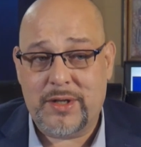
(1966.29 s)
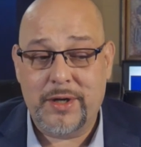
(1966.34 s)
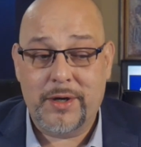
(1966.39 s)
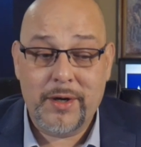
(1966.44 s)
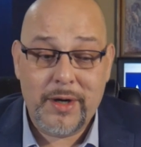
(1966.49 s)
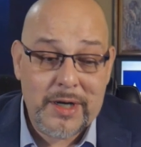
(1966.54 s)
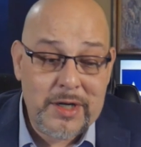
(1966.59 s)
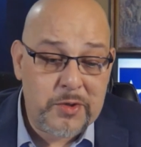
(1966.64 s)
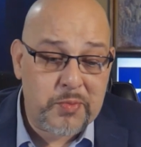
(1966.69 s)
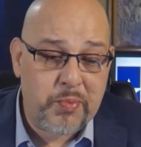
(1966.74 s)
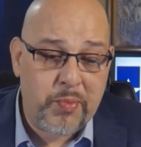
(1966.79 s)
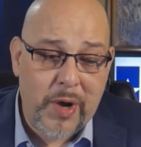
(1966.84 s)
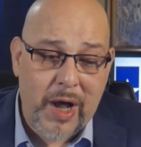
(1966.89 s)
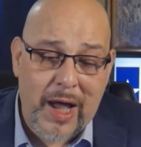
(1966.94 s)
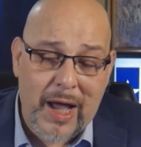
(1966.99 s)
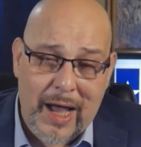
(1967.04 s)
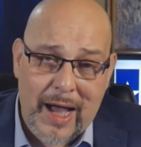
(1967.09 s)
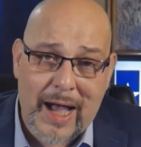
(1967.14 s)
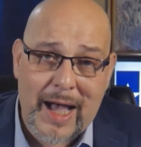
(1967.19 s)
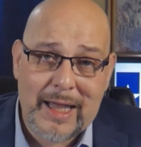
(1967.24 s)
there is
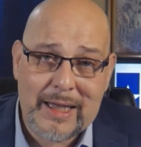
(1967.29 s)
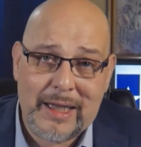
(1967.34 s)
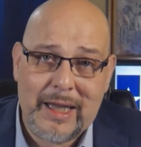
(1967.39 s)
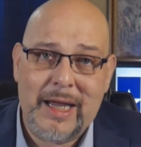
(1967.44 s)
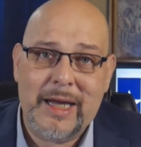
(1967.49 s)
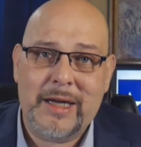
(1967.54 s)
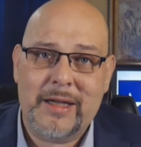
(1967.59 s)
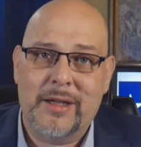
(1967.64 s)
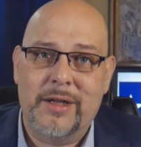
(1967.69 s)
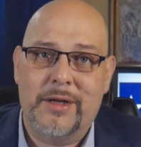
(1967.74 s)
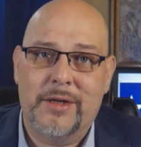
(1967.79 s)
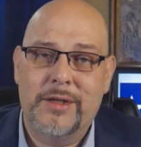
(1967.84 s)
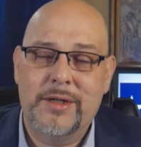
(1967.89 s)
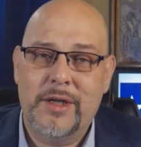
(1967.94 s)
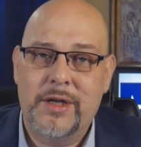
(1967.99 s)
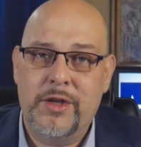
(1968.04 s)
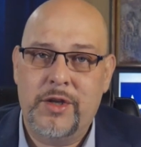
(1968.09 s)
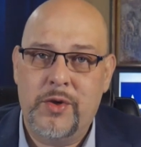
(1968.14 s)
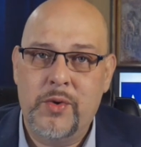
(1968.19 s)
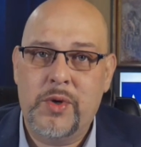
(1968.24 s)
a high likelihood
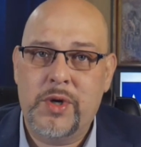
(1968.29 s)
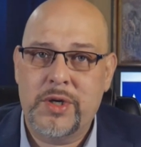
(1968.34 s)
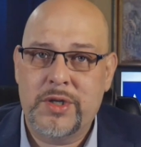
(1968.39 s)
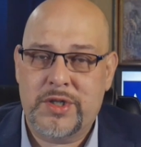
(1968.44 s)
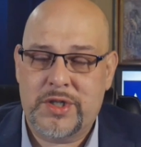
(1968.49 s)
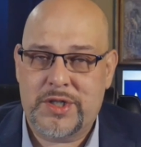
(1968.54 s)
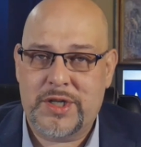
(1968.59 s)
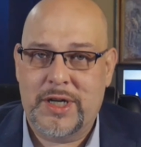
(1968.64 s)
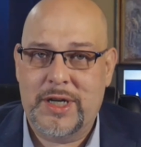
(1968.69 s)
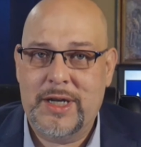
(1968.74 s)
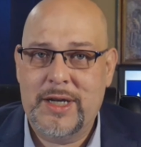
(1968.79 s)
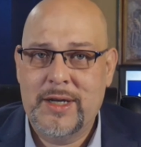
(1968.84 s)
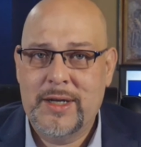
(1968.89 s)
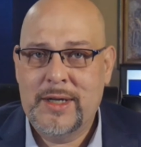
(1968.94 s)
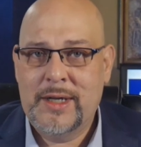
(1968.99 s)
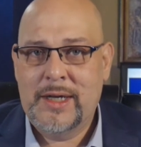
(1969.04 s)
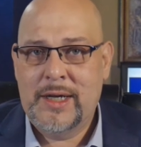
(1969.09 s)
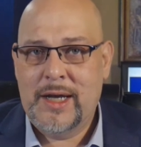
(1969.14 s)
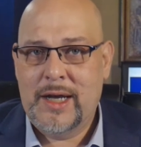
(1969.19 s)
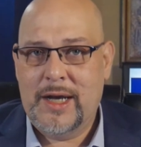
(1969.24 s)
that you could see
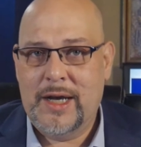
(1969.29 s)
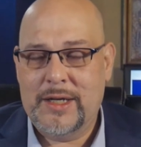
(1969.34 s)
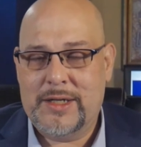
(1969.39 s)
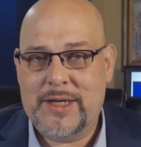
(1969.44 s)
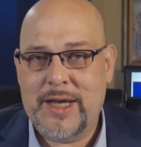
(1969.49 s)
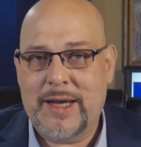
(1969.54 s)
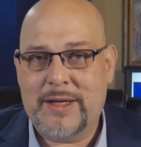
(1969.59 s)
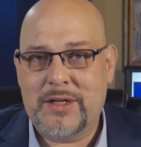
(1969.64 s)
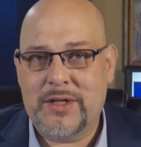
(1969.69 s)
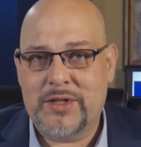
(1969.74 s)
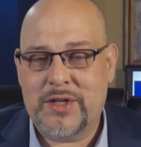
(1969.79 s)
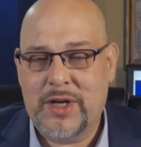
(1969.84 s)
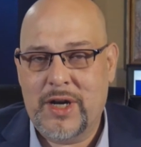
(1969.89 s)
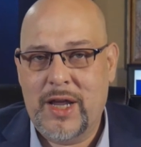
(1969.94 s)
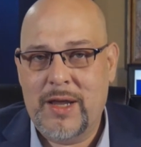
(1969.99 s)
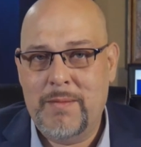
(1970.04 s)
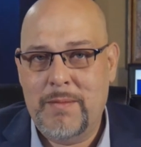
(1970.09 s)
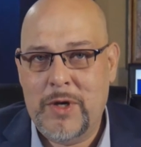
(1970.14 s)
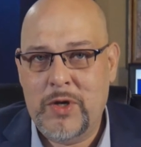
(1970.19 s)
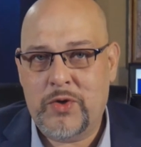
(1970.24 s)
uh, Texas in
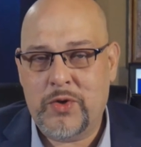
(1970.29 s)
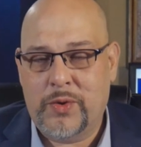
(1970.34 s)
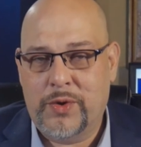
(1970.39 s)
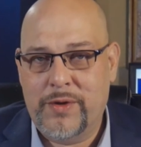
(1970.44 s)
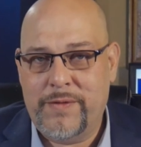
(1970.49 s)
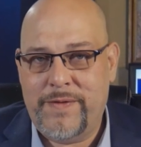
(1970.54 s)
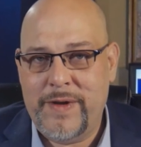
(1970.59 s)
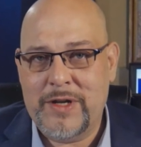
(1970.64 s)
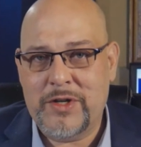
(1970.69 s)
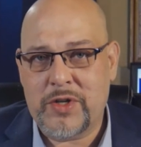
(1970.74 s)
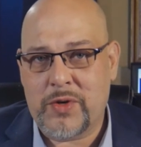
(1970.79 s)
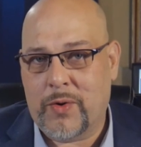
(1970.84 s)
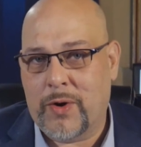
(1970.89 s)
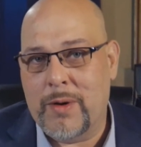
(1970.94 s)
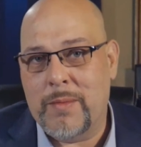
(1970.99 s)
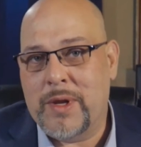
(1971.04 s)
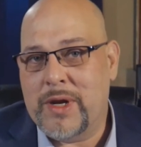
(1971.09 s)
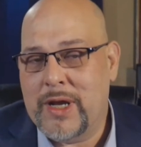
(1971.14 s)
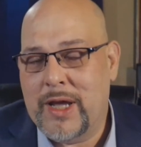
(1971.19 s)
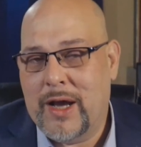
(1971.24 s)
a mutual defense agreement.